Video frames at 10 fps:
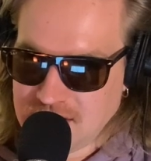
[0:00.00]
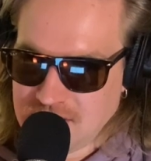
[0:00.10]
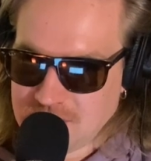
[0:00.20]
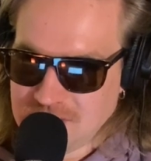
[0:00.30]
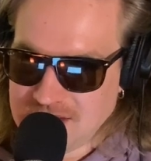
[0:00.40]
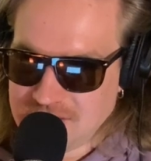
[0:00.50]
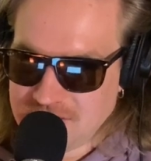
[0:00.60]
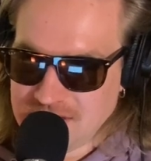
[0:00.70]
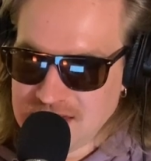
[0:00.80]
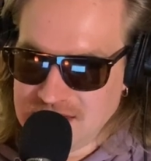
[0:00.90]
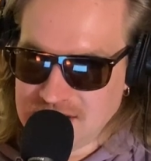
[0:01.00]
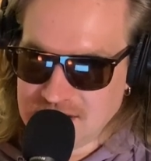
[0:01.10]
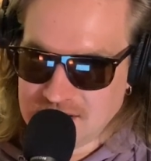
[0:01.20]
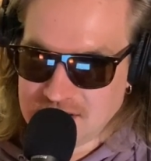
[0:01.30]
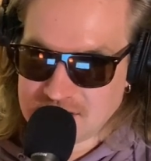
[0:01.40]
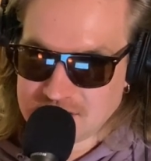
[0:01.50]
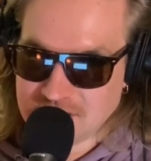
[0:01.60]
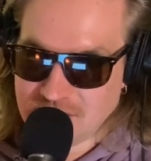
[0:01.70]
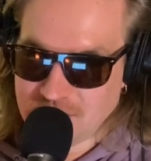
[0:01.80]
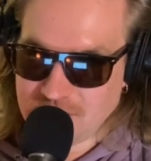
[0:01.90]
make feed,
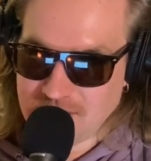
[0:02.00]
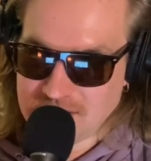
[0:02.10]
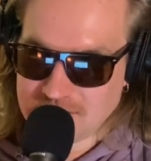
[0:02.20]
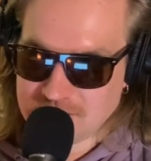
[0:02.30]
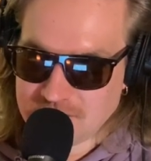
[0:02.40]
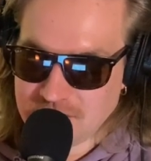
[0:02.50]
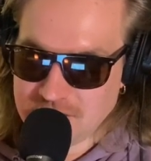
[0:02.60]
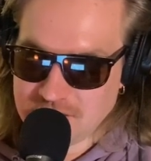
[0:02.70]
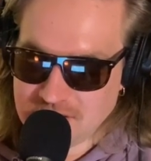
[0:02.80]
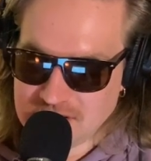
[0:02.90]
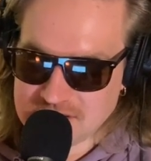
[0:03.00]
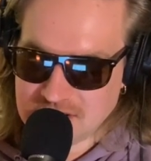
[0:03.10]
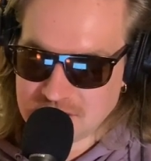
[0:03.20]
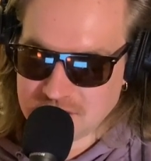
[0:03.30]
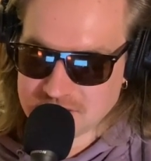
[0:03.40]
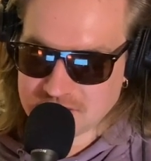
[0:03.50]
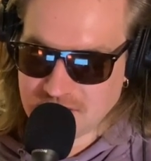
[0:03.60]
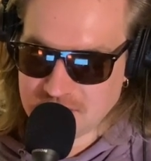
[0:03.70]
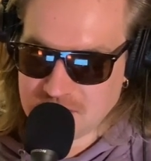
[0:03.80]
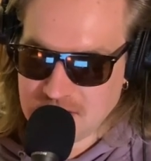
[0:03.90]
so food for these animals,
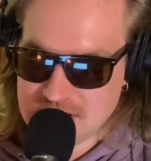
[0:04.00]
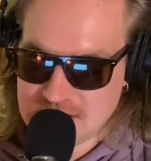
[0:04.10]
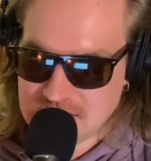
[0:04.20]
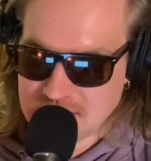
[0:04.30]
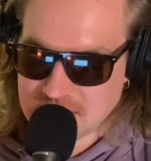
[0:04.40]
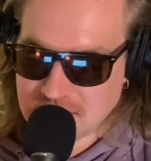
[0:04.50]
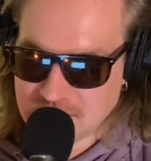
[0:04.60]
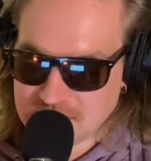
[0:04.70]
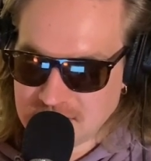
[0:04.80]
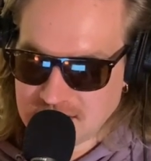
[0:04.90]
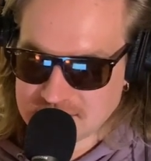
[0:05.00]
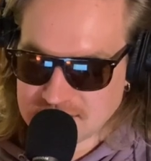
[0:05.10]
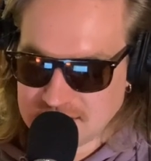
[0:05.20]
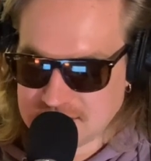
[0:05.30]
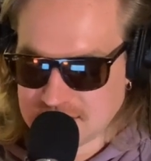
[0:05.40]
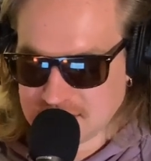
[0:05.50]
from carbon dioxide